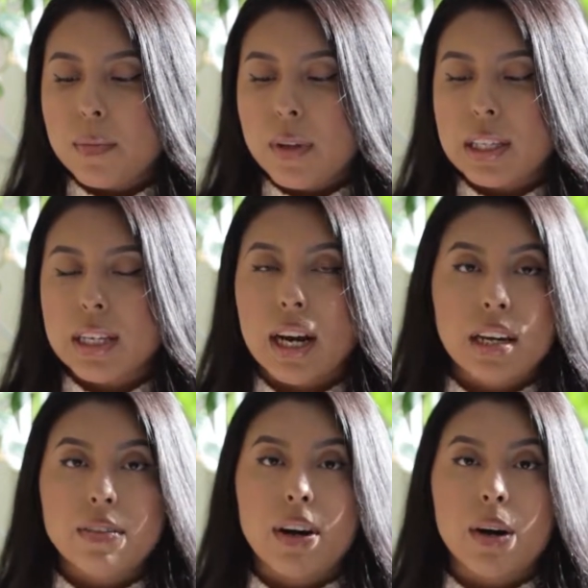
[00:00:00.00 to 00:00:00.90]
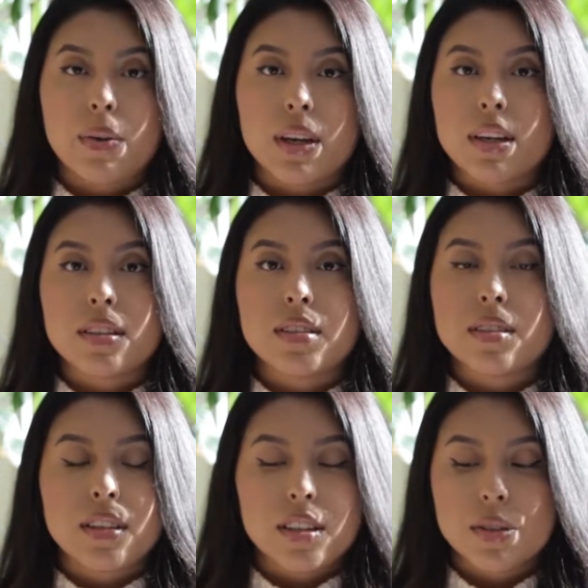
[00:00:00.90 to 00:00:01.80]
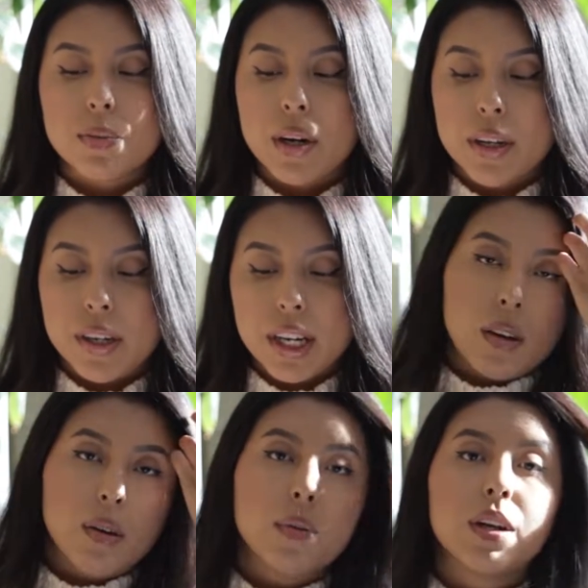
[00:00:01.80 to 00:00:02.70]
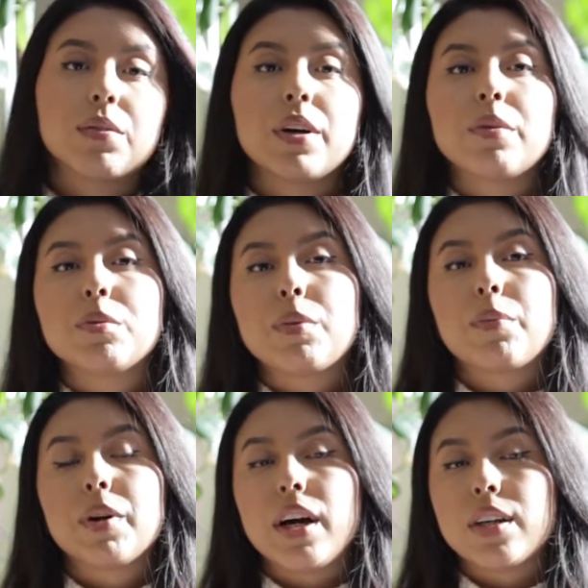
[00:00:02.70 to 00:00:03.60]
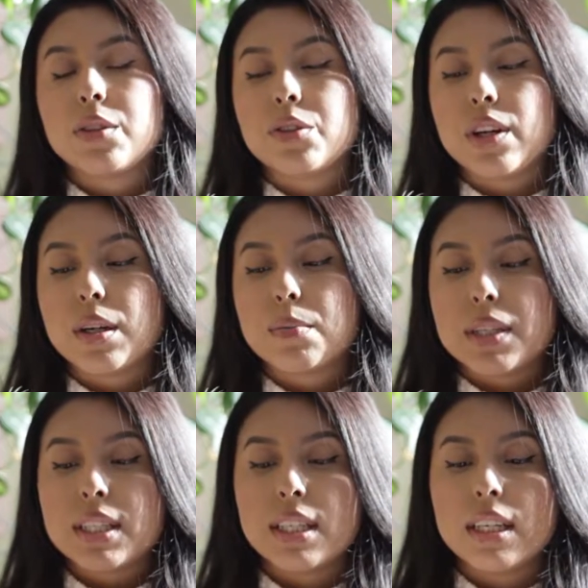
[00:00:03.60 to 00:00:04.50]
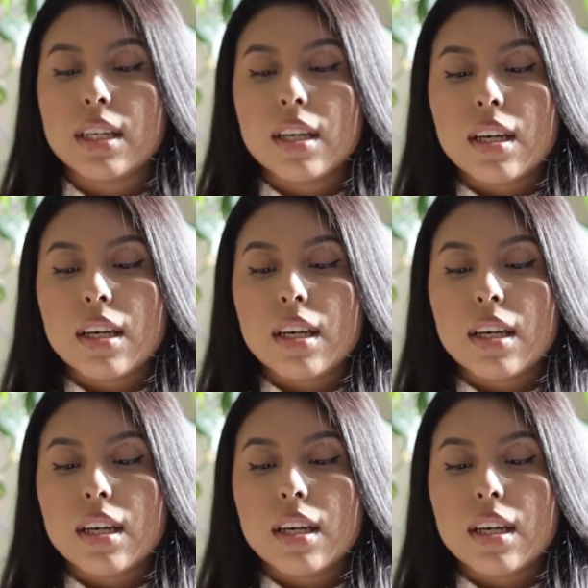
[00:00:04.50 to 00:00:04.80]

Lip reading: that's kind of how it gets its watering. Whenever I remember, I do try to mist it.